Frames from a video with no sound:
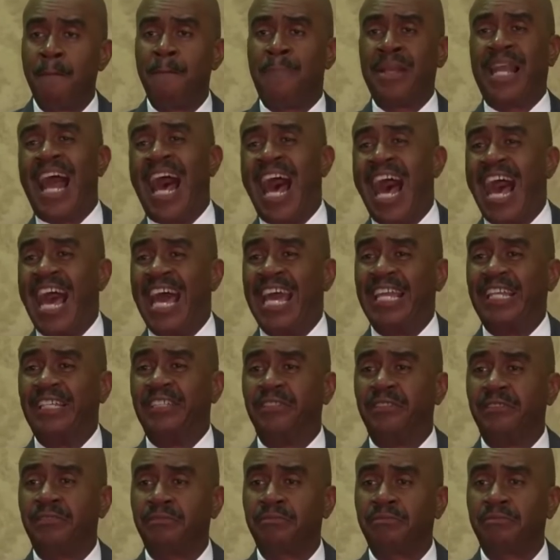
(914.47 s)

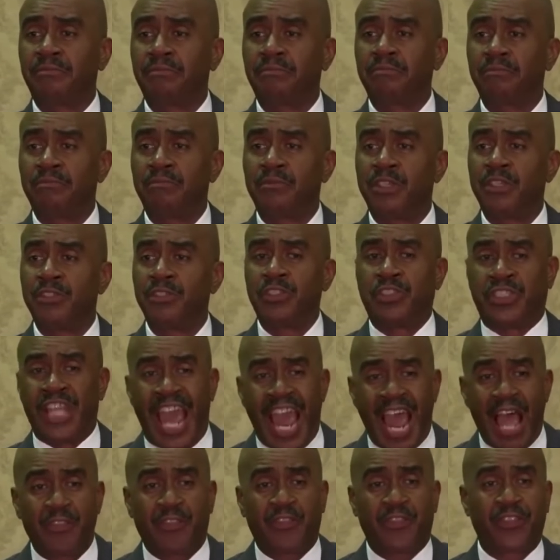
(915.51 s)
blind,
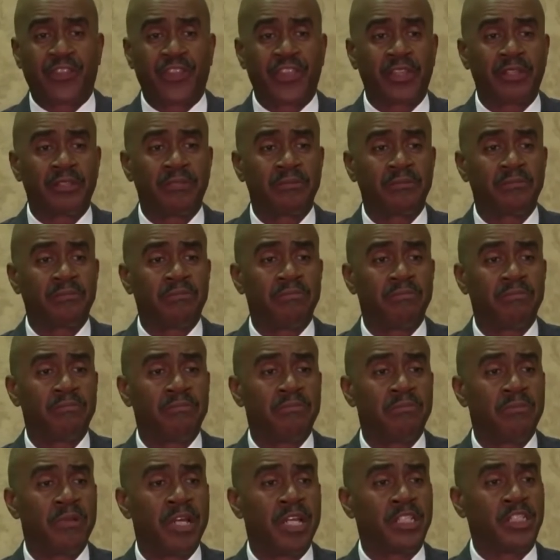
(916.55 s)
deaf,
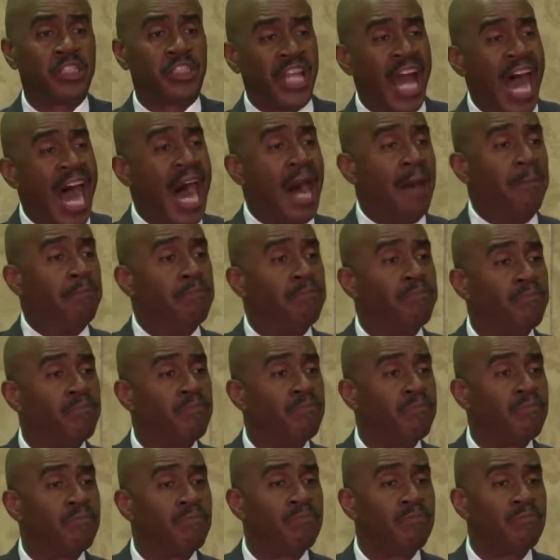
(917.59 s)
dumb,
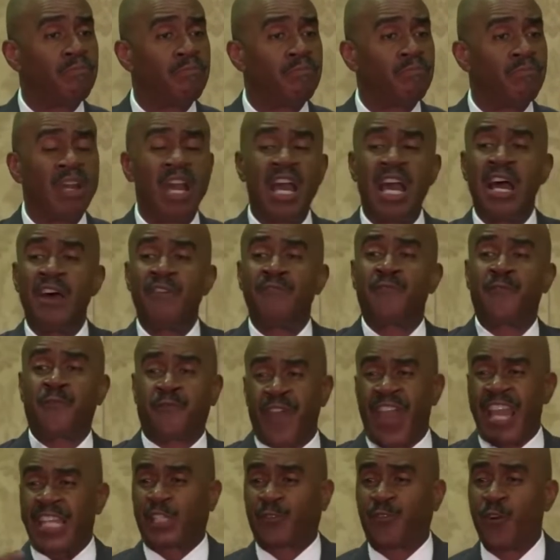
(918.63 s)

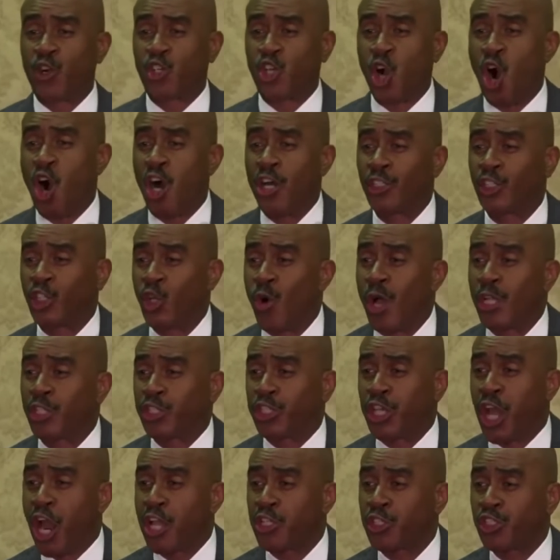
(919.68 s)
faithful going to a
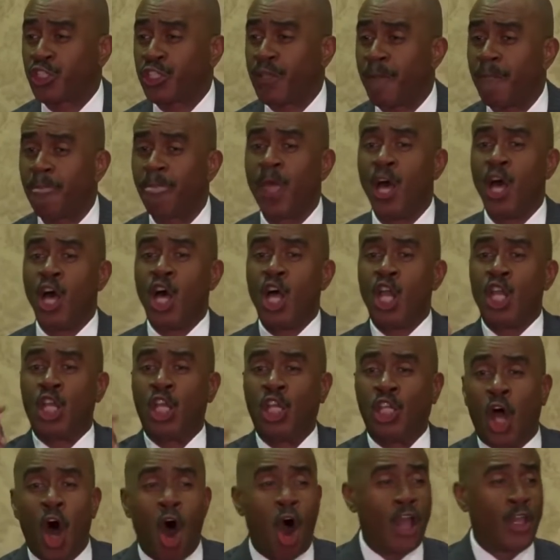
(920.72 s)
church,
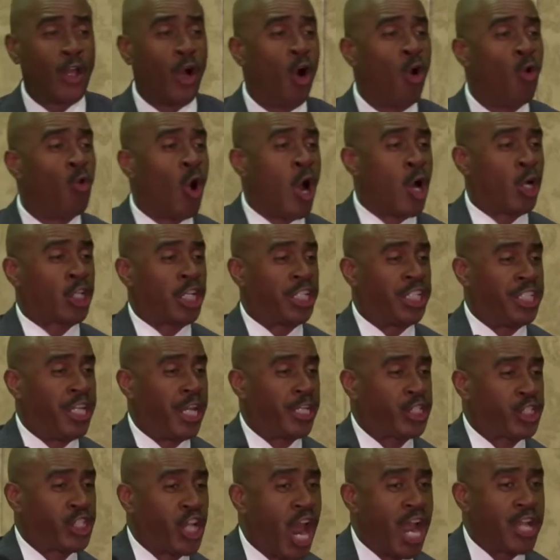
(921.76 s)
loyal working in
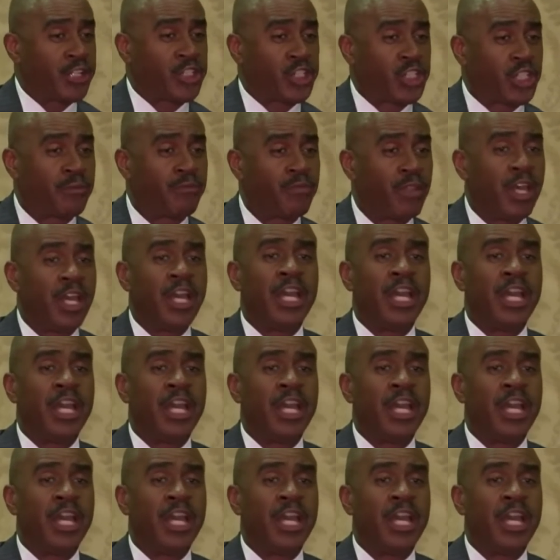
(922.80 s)
the church,